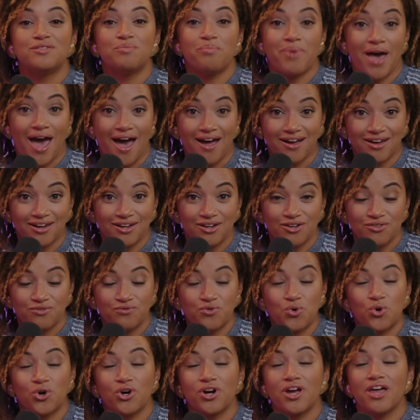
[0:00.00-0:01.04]
is back
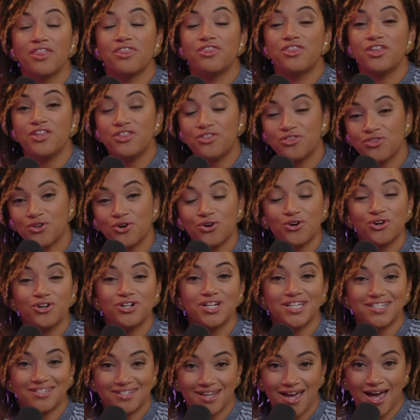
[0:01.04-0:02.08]
for the
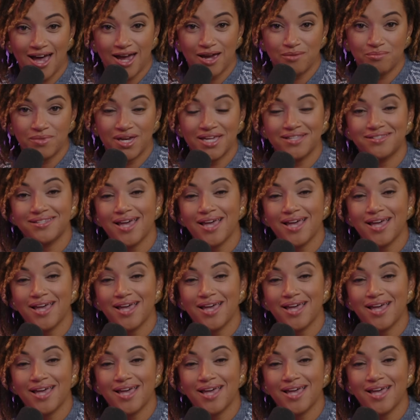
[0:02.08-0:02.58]
third time.